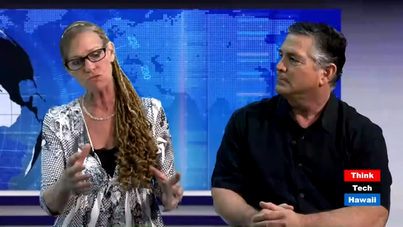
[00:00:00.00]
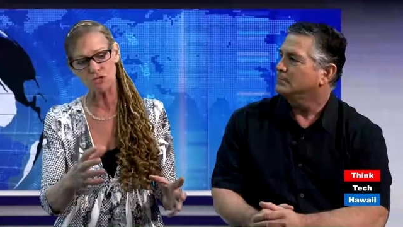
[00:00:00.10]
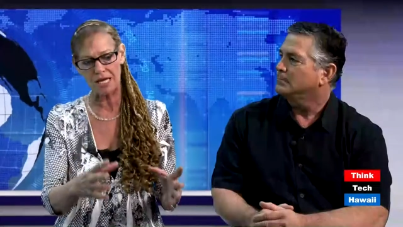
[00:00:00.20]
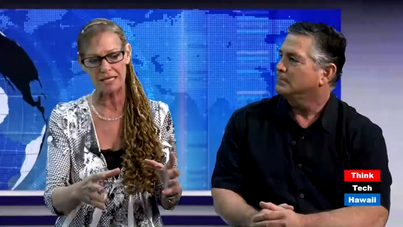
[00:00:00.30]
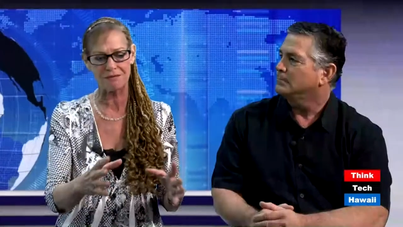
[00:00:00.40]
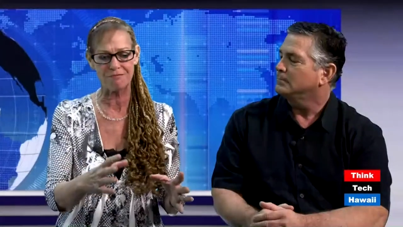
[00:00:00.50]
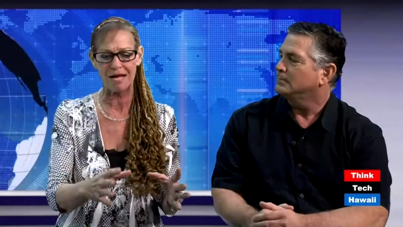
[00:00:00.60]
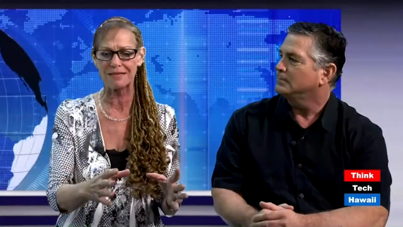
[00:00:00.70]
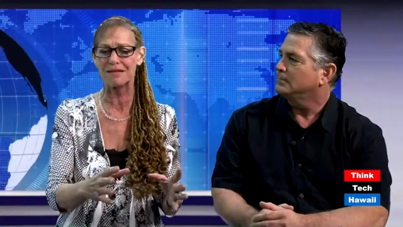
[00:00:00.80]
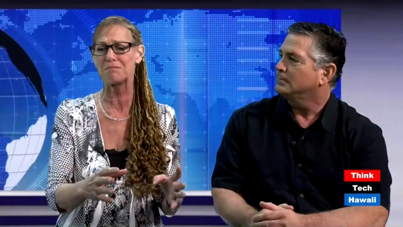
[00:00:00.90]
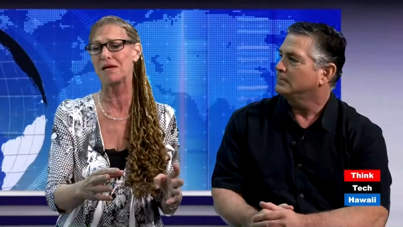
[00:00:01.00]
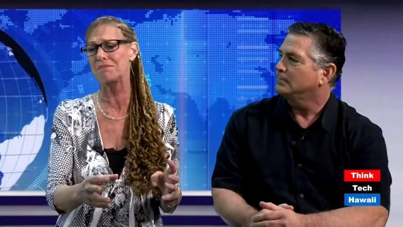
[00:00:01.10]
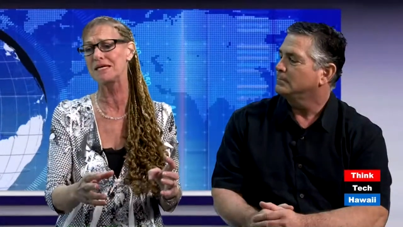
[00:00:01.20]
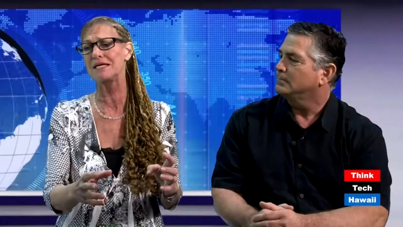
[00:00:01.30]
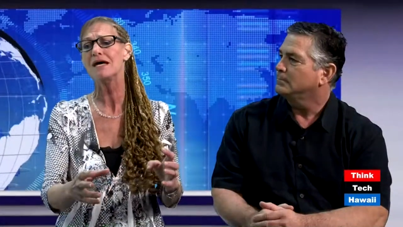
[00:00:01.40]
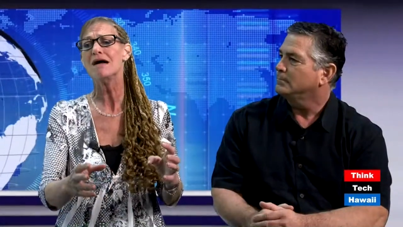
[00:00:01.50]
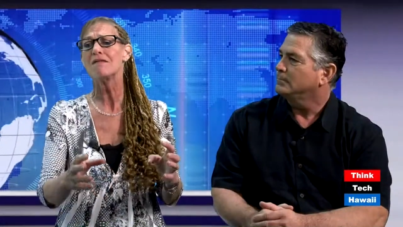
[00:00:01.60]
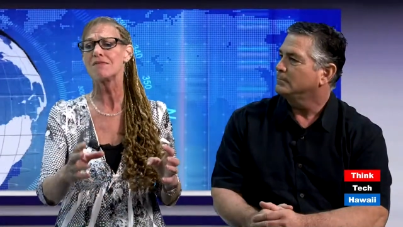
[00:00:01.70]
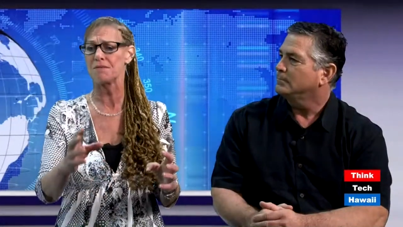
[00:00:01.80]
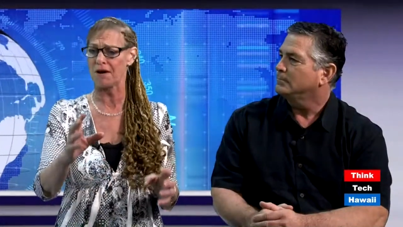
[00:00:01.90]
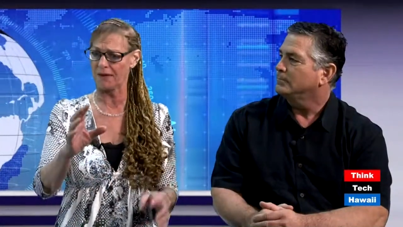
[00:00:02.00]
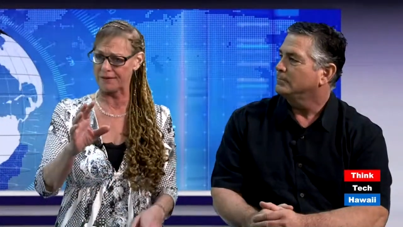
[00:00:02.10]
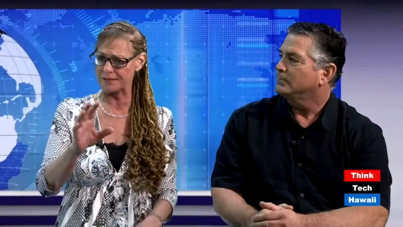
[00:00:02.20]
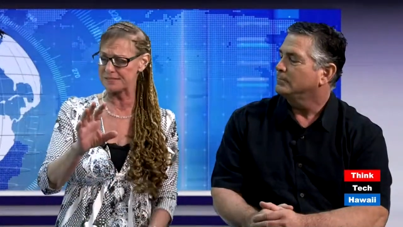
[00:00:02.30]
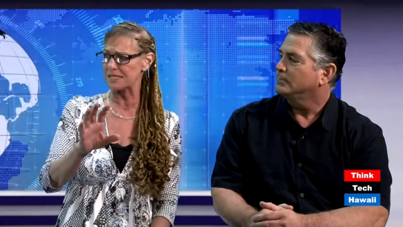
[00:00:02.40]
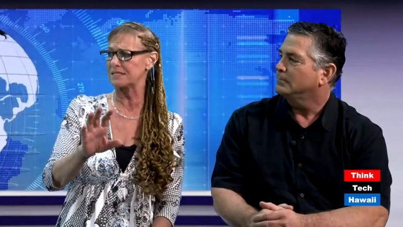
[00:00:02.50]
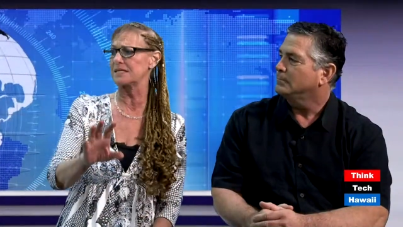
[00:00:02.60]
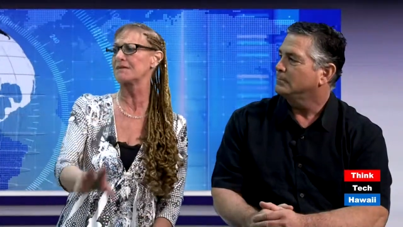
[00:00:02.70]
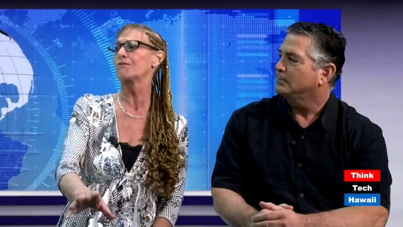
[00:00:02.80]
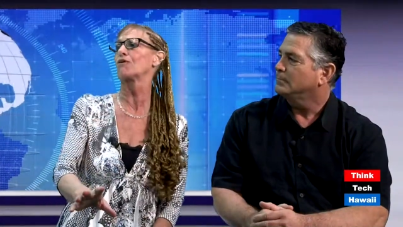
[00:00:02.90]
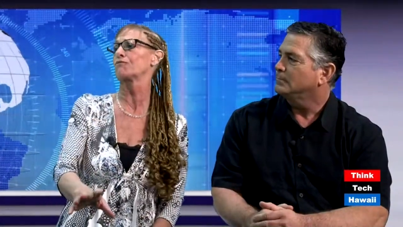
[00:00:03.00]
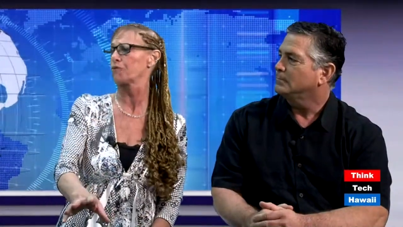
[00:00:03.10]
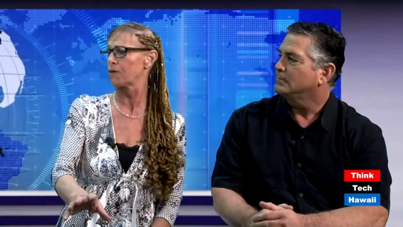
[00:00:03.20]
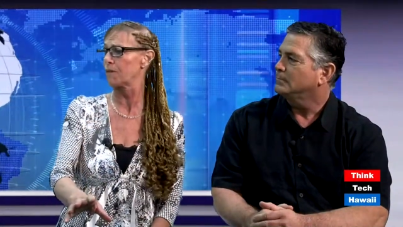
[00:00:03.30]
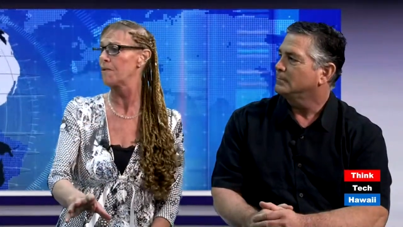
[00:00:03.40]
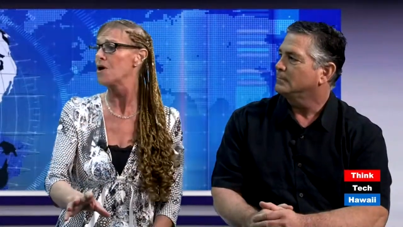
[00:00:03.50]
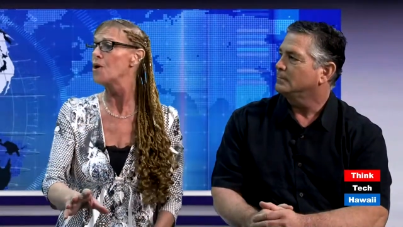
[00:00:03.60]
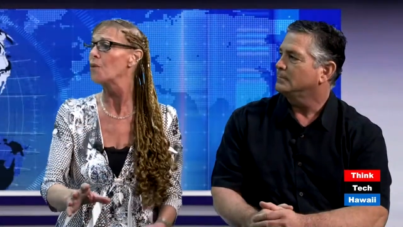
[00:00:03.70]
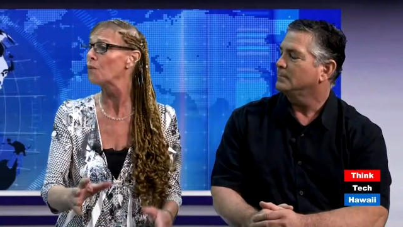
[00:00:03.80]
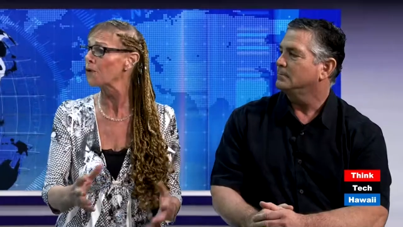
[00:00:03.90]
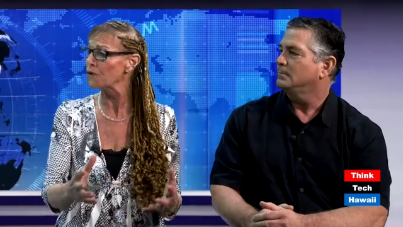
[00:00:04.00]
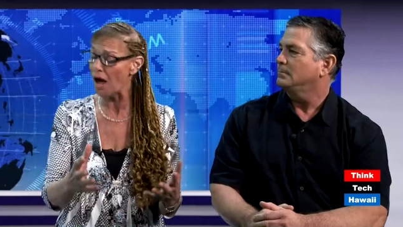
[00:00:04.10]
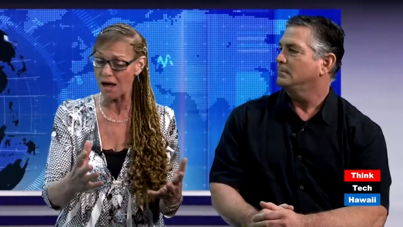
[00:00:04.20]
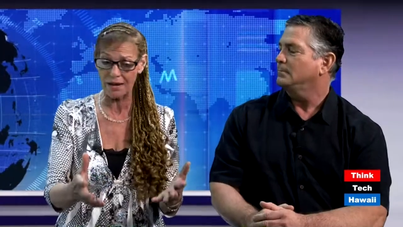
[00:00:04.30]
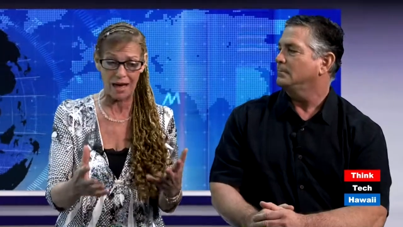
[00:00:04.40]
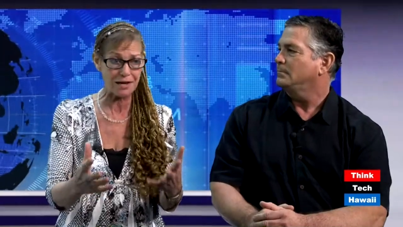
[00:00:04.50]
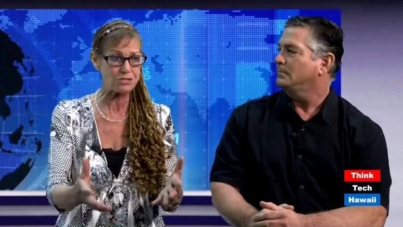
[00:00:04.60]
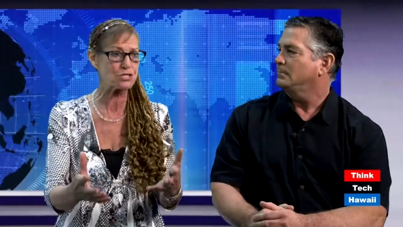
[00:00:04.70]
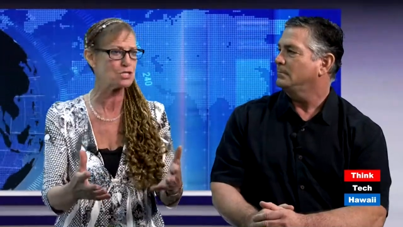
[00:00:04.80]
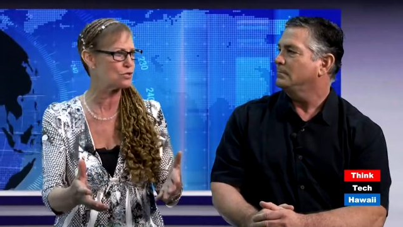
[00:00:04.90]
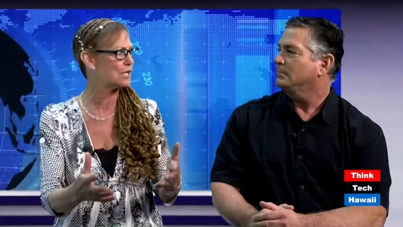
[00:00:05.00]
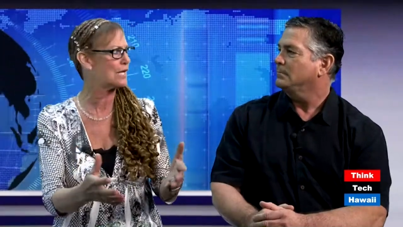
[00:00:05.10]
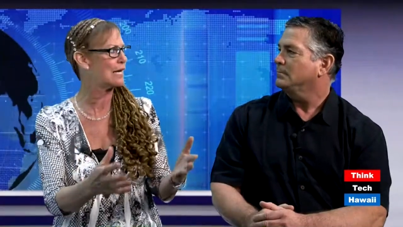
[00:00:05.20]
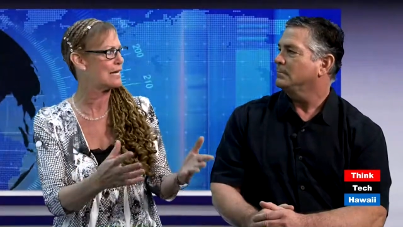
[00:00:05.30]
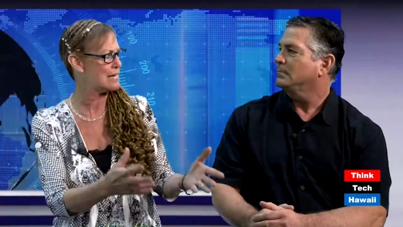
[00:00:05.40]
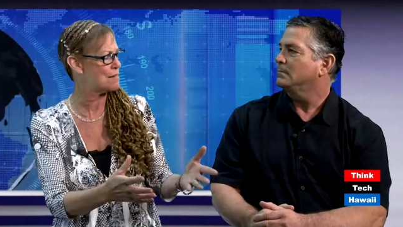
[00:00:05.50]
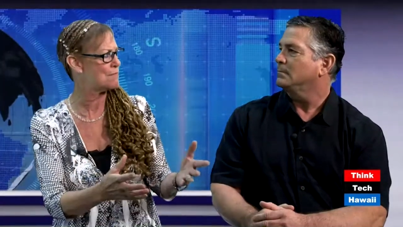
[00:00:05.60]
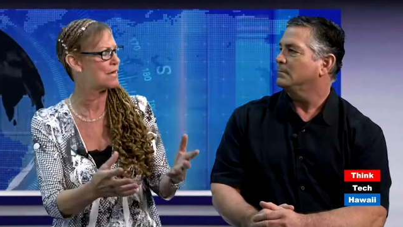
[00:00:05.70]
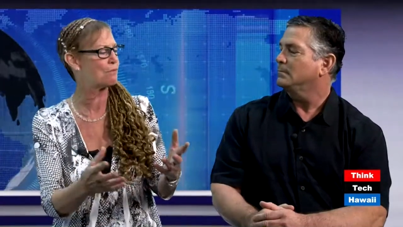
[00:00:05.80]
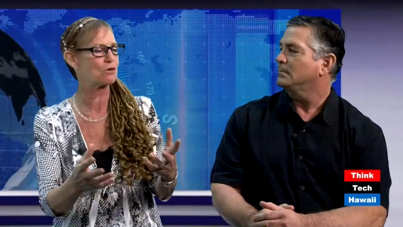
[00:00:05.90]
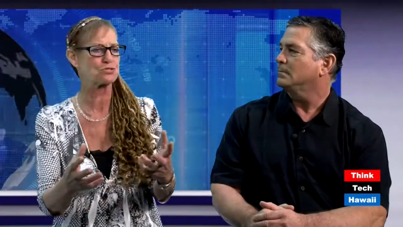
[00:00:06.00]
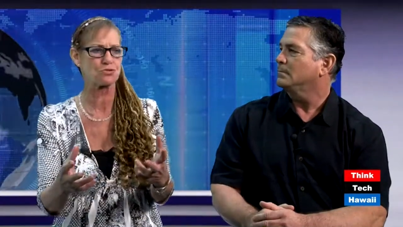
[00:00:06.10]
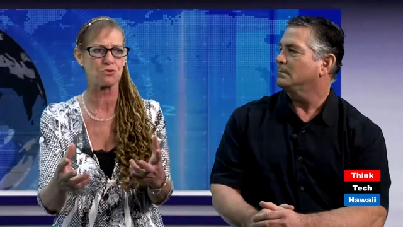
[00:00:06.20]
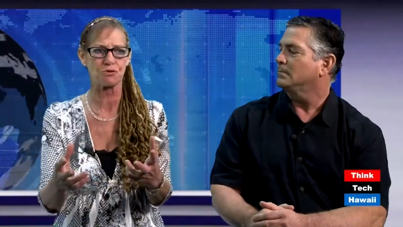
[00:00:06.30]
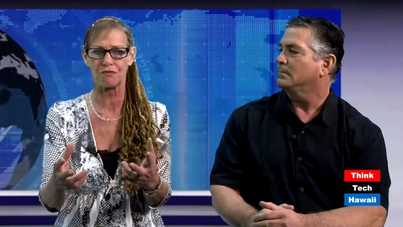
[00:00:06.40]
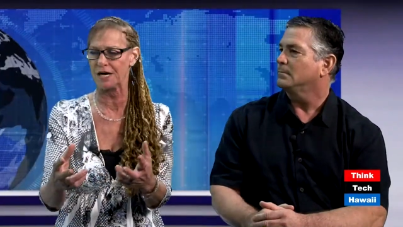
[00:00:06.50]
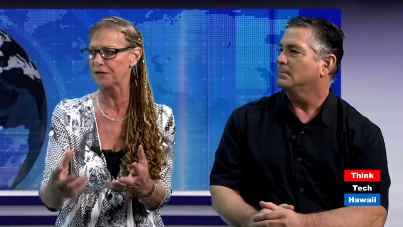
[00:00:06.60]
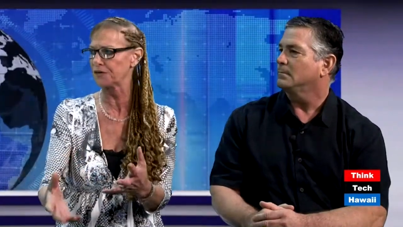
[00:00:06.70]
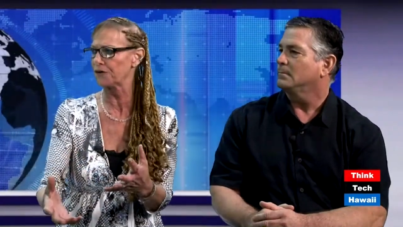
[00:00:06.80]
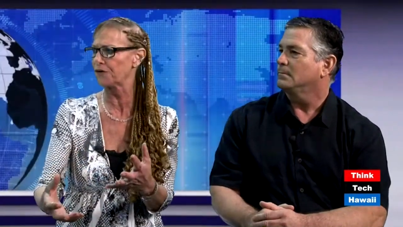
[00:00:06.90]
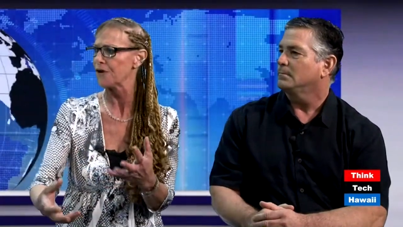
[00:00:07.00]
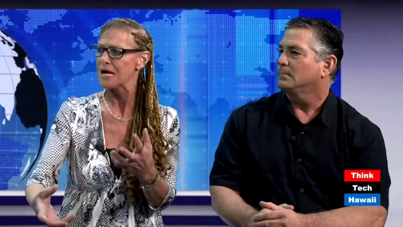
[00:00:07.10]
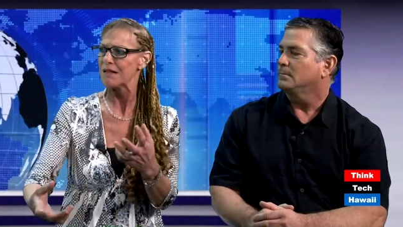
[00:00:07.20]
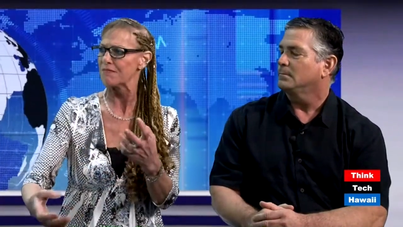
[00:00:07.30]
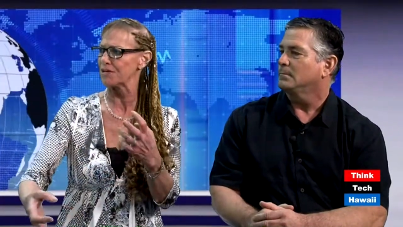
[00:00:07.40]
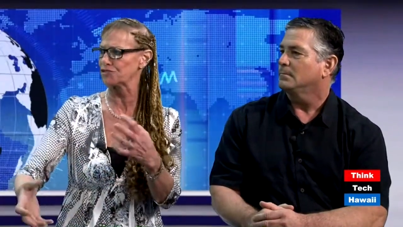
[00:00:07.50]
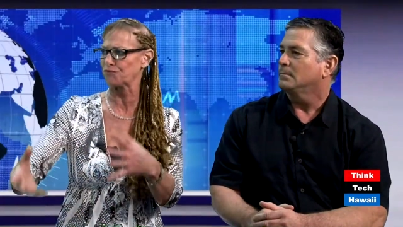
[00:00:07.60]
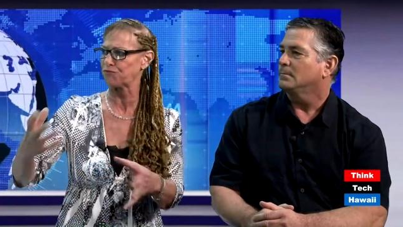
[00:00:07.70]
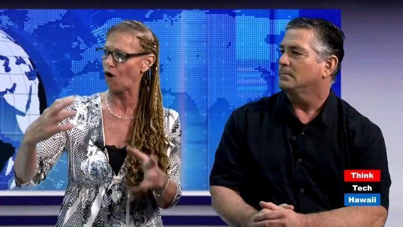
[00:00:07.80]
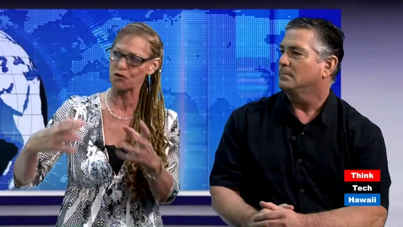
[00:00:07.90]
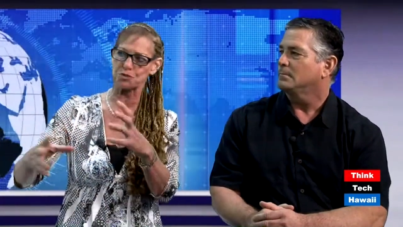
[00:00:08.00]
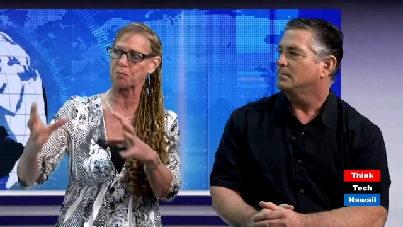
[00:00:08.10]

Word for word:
Speaker 1: look at the fact that maybe the Americans that did vote for him were not actually looking at him. They were sort of under this false